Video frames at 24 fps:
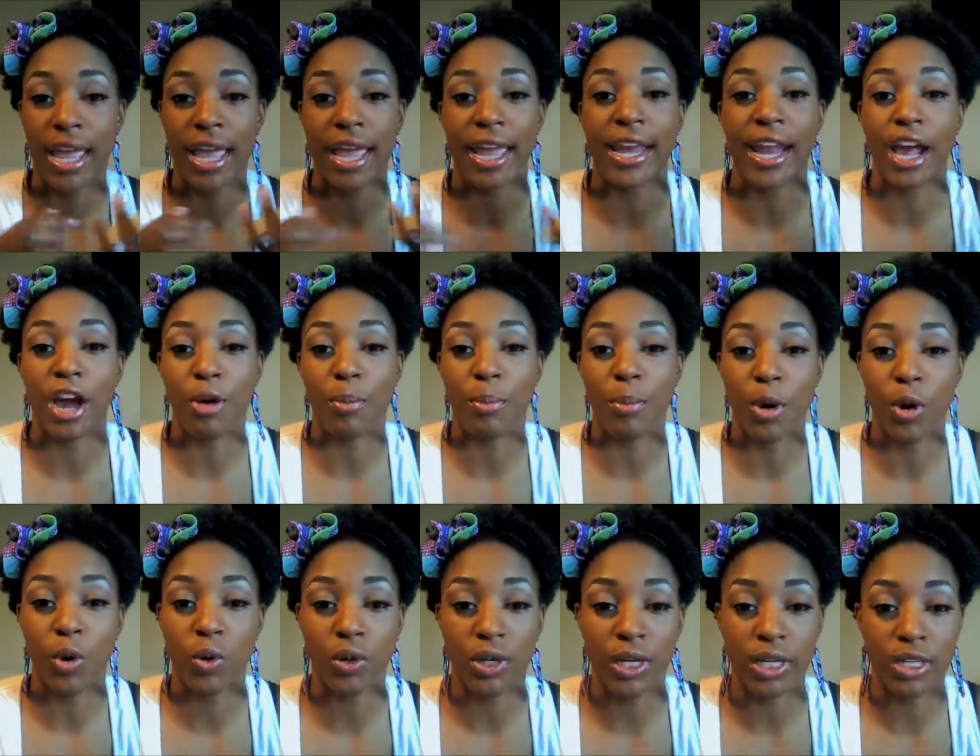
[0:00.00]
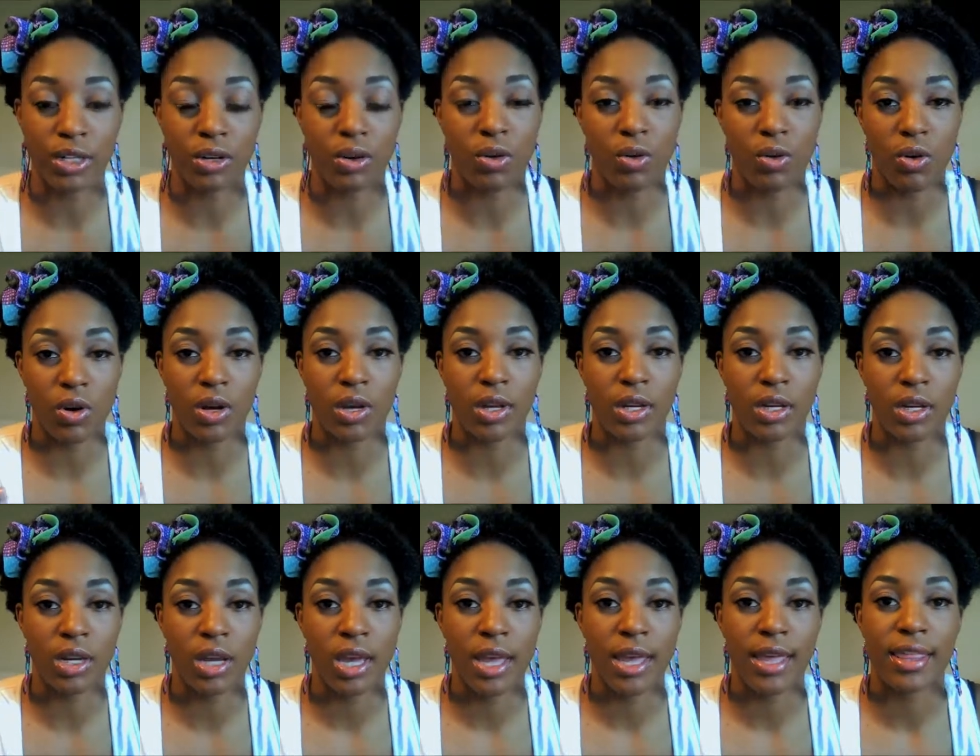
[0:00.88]
and I'll mold it
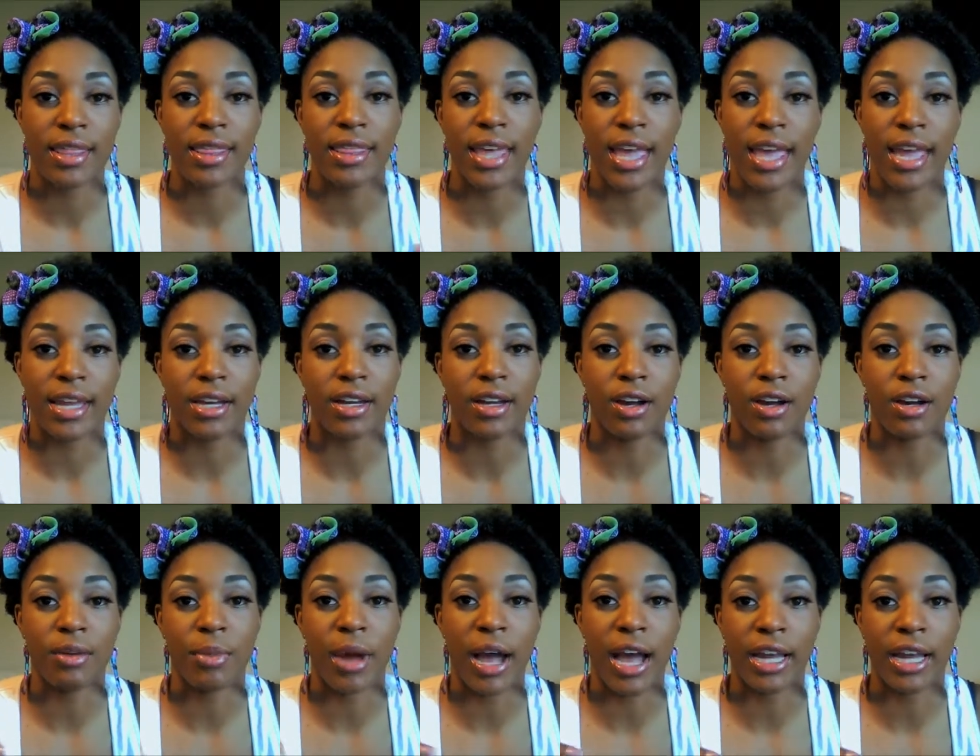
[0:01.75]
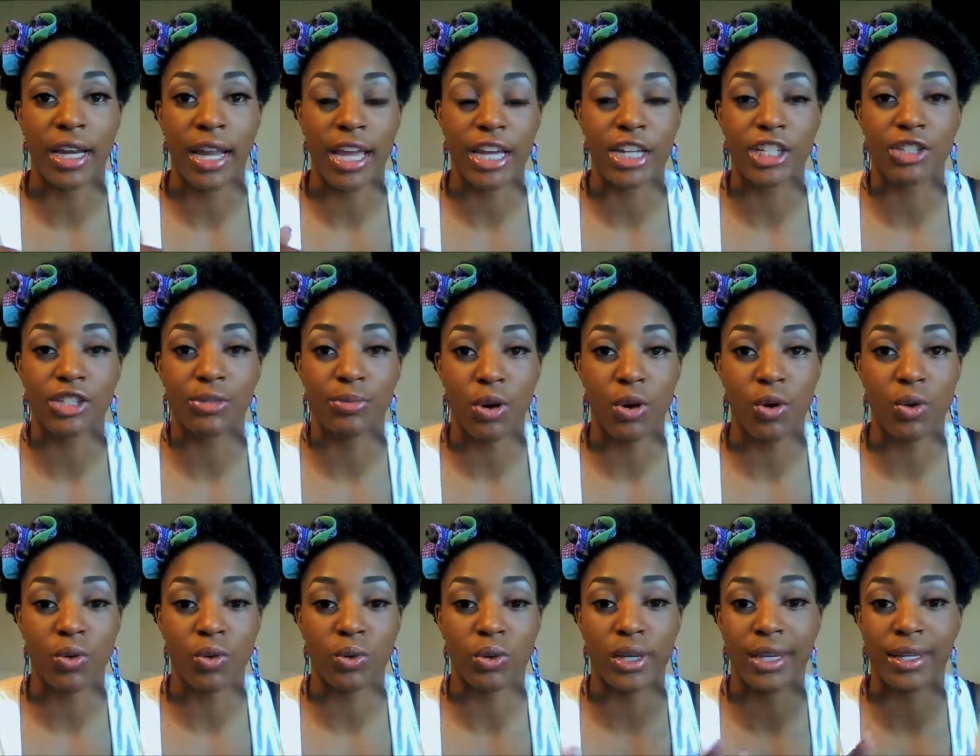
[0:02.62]
on that um, eyelash
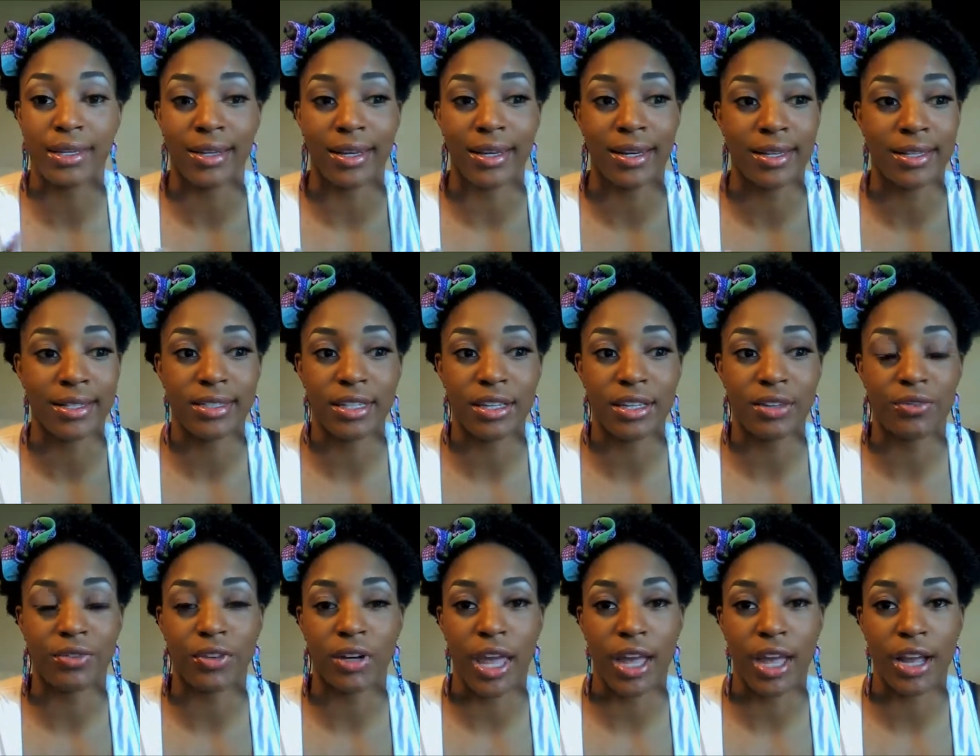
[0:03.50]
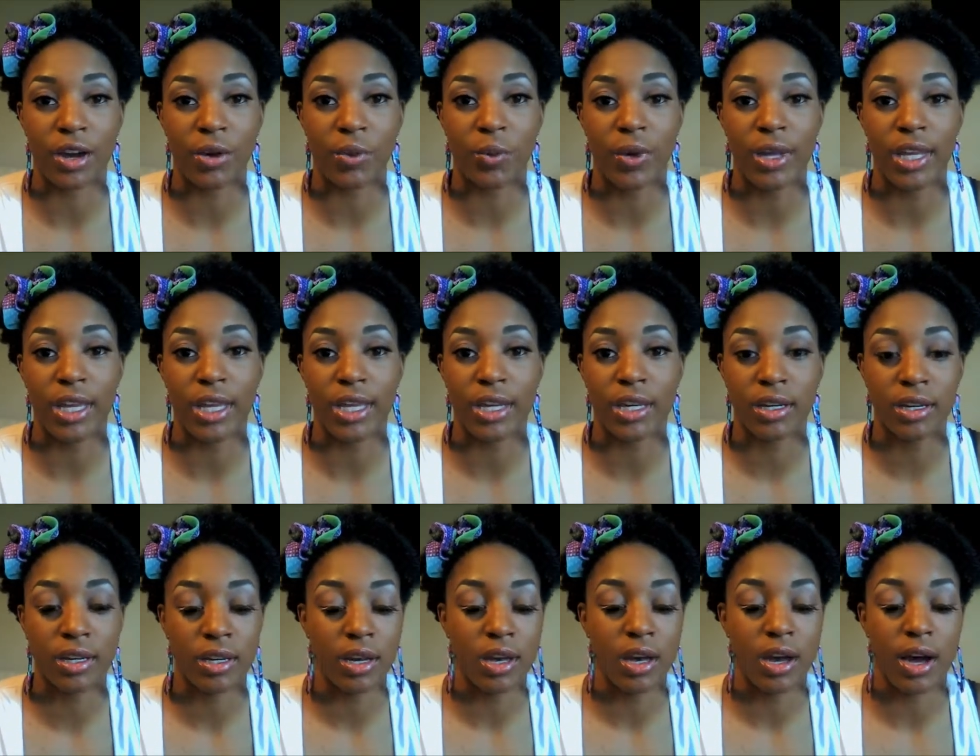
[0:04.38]
mold and let it sit for like a week.
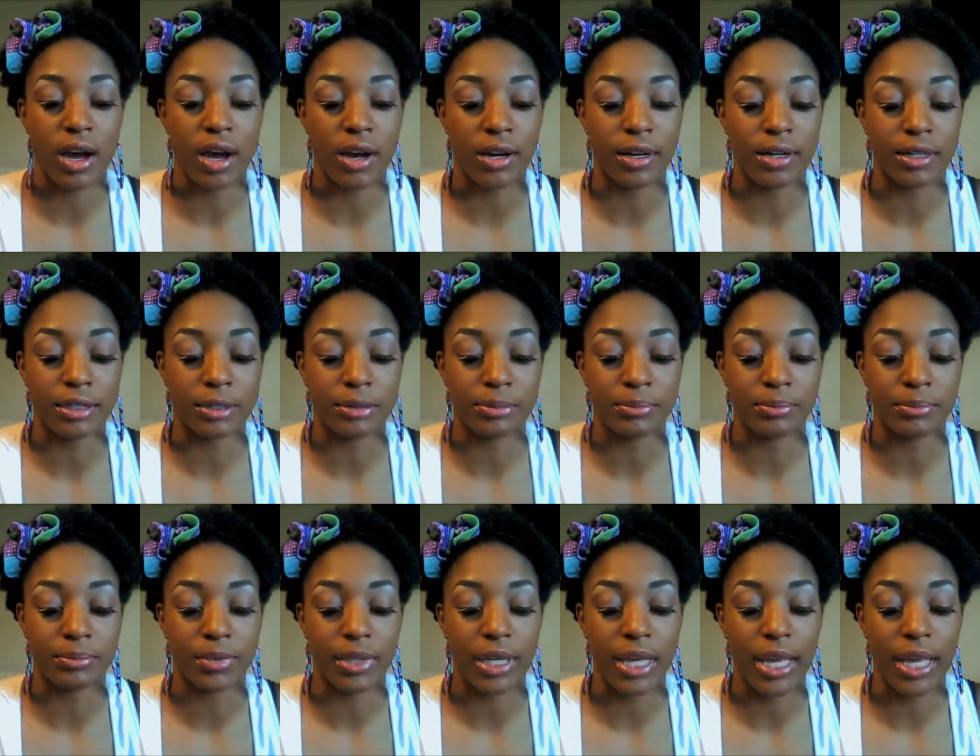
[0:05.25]
Um,